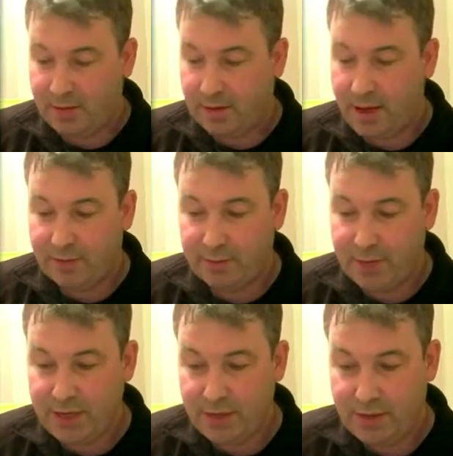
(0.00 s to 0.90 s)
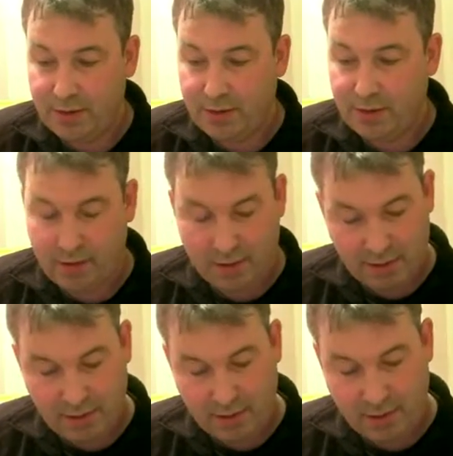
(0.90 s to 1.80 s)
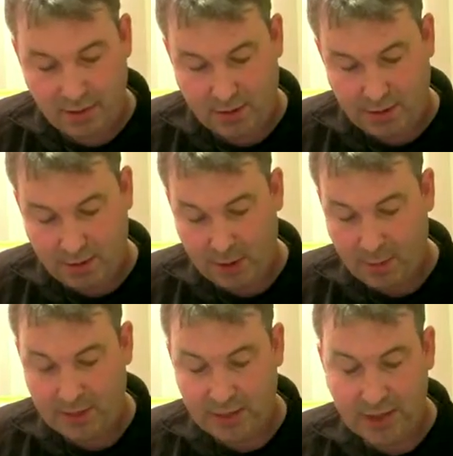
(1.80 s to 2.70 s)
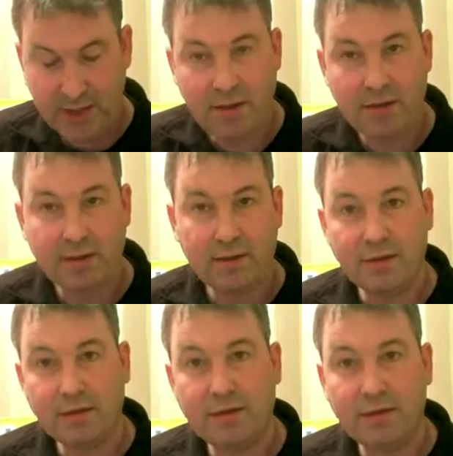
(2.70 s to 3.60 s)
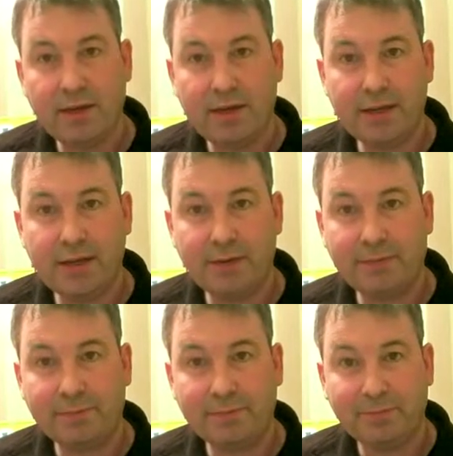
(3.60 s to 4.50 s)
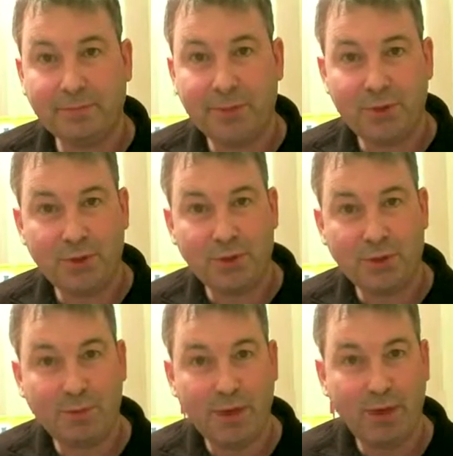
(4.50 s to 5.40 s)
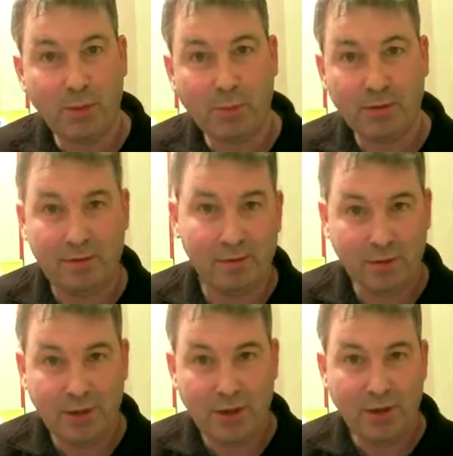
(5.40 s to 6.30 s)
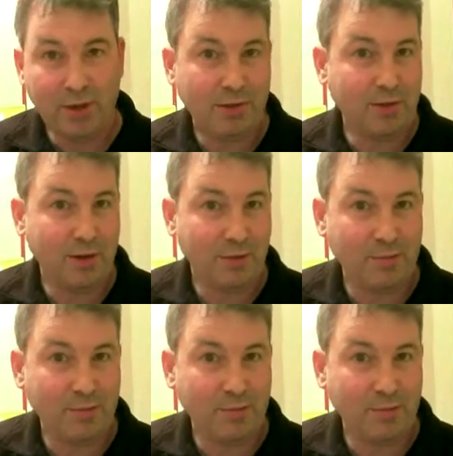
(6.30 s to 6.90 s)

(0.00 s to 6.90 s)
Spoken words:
half diminished, back to the E again. So you can make up, you know,